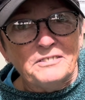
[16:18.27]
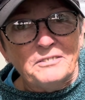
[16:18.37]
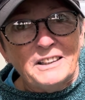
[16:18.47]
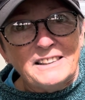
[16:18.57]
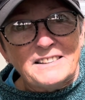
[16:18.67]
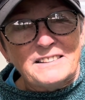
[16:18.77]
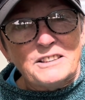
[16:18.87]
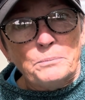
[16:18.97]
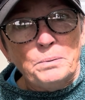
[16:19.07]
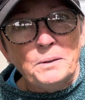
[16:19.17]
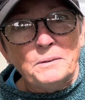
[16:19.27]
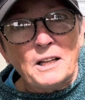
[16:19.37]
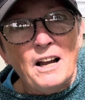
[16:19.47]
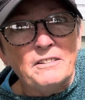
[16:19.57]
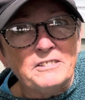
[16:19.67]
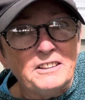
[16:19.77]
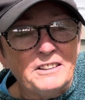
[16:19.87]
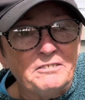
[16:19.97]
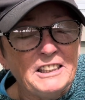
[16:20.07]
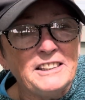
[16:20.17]
was to
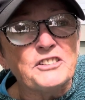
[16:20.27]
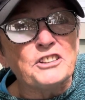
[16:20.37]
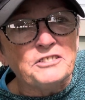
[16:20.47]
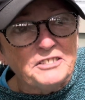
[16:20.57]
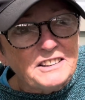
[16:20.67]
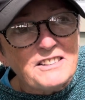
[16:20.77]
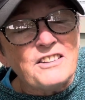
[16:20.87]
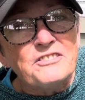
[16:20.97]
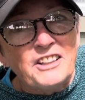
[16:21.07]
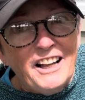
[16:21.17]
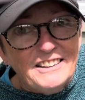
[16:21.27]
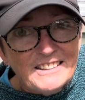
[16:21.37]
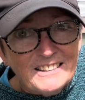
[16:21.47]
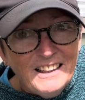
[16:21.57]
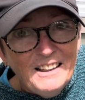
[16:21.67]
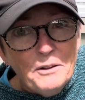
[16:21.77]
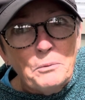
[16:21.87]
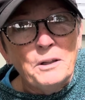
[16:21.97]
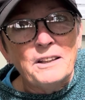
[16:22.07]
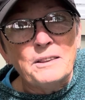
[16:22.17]
resurface the front
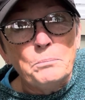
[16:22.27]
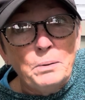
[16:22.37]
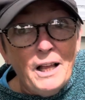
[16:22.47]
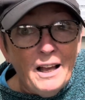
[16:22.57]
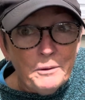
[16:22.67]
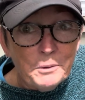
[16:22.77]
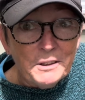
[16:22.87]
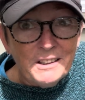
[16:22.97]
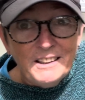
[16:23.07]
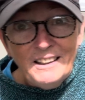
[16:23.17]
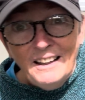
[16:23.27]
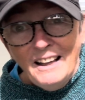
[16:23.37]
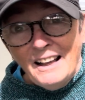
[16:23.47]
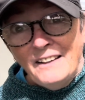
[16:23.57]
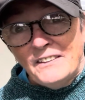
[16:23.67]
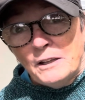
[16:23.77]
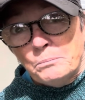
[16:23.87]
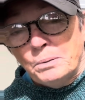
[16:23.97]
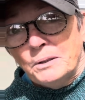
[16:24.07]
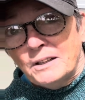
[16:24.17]
with plywood, and then
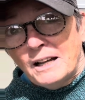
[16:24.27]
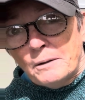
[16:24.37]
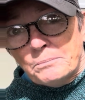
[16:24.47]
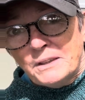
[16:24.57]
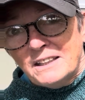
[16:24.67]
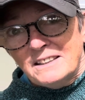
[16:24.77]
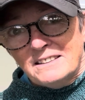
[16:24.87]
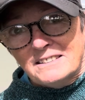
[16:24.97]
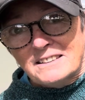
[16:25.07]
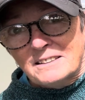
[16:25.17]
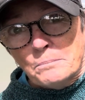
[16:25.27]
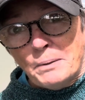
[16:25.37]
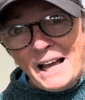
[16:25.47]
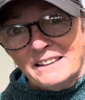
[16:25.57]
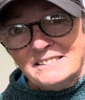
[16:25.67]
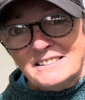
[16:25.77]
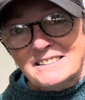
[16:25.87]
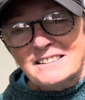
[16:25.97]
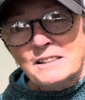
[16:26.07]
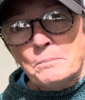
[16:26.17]
put up these
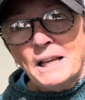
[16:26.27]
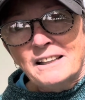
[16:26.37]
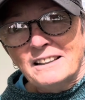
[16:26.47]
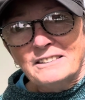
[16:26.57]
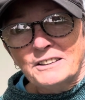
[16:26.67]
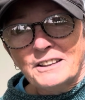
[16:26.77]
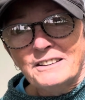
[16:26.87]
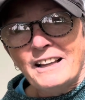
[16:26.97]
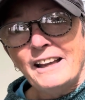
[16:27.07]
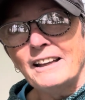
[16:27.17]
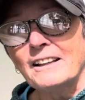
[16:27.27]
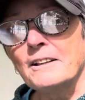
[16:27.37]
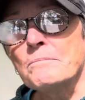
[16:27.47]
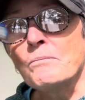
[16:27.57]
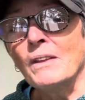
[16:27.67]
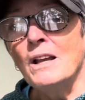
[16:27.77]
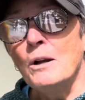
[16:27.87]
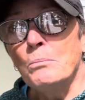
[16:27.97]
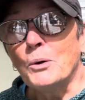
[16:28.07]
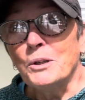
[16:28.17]
battens to make it look like
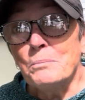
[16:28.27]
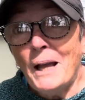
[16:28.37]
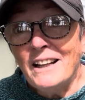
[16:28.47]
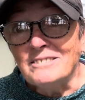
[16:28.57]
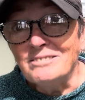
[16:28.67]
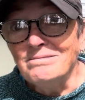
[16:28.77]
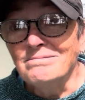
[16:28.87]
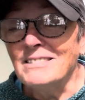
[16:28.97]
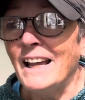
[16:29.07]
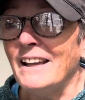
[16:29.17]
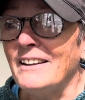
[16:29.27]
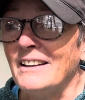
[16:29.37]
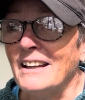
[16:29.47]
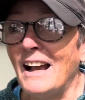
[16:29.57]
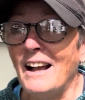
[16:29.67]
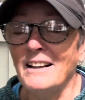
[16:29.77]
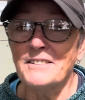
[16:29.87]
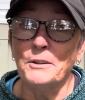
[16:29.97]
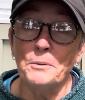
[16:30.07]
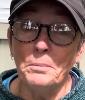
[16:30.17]
board and batten. And
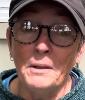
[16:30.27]
so